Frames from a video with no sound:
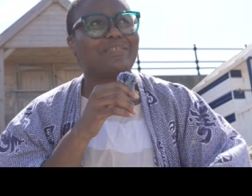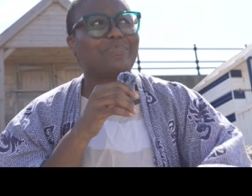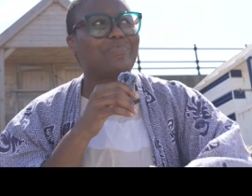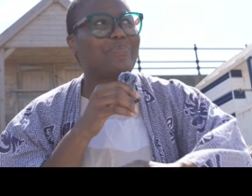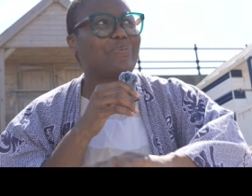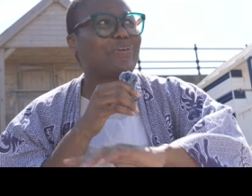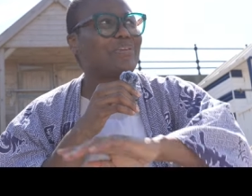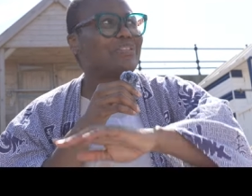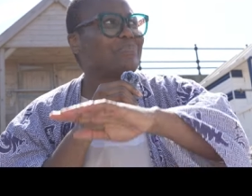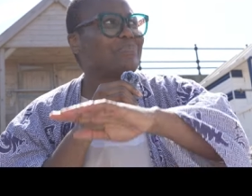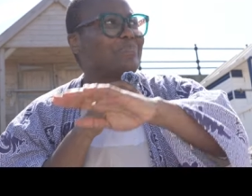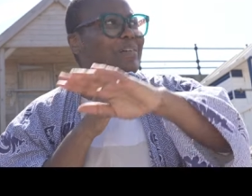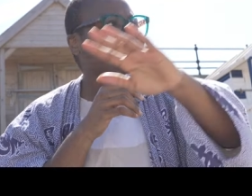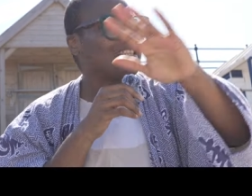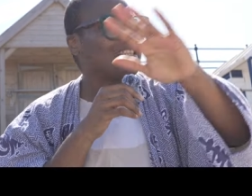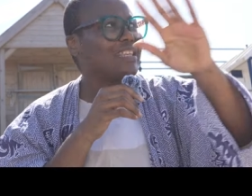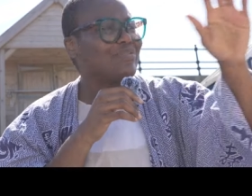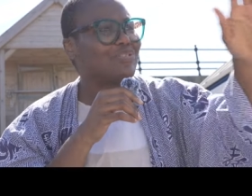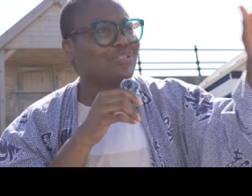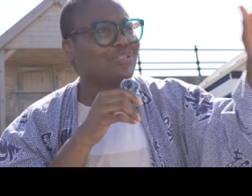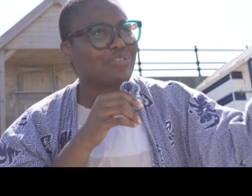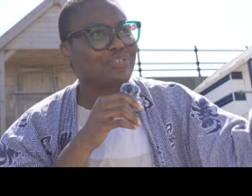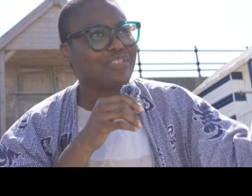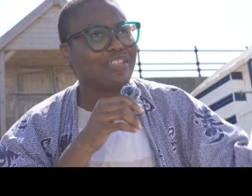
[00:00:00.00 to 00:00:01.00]
The bus man
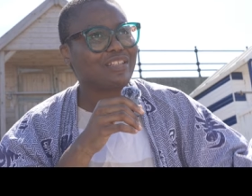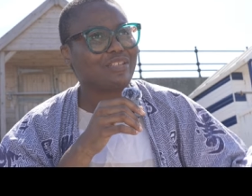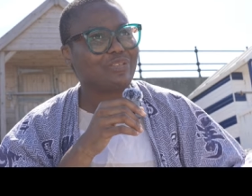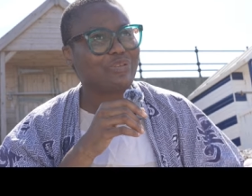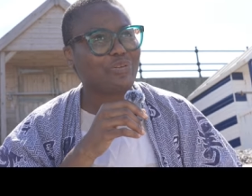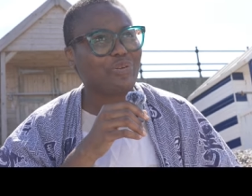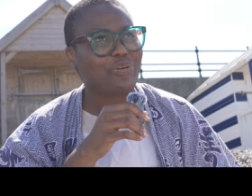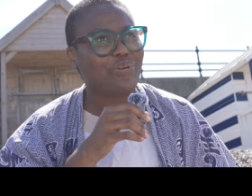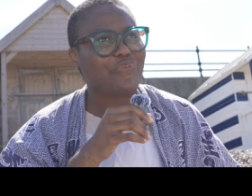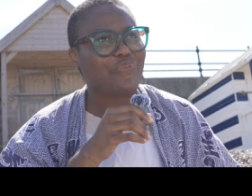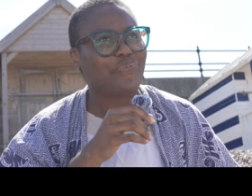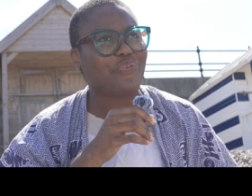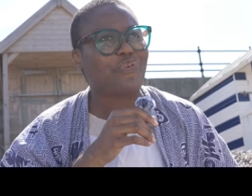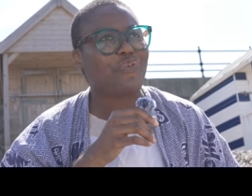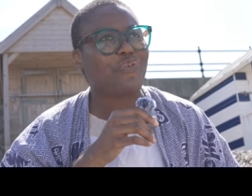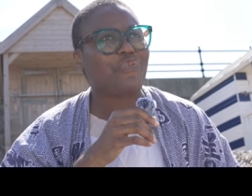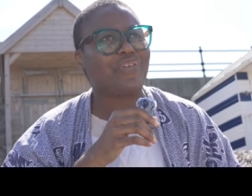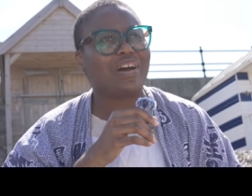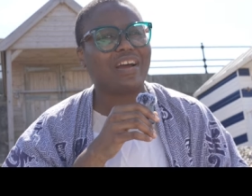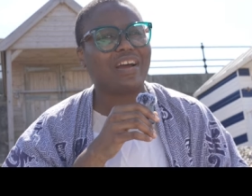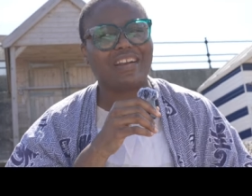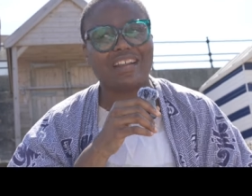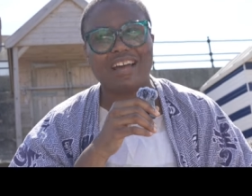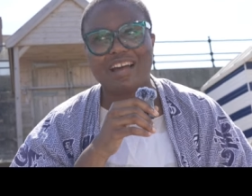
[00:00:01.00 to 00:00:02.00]
gives us a tour for
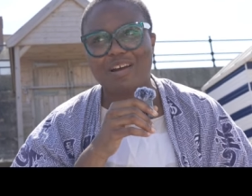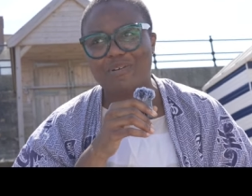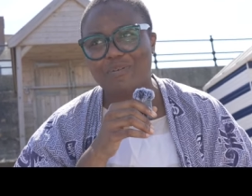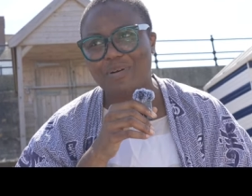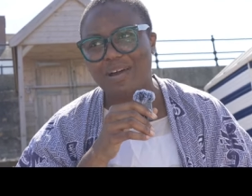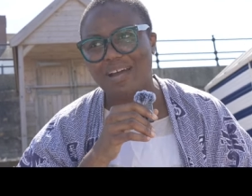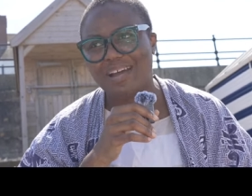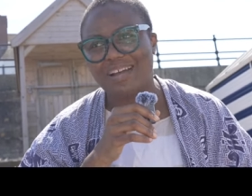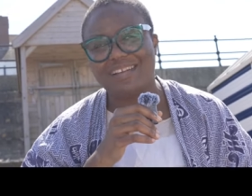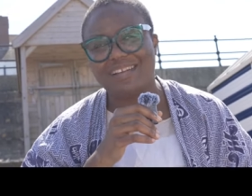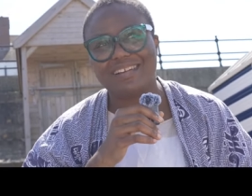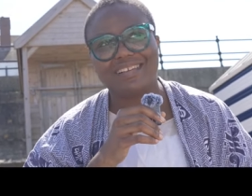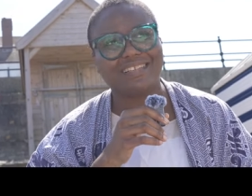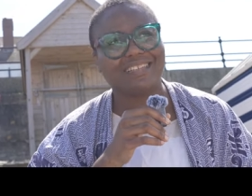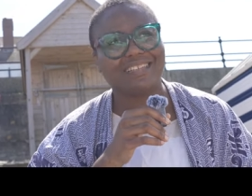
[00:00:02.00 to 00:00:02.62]
over an hour.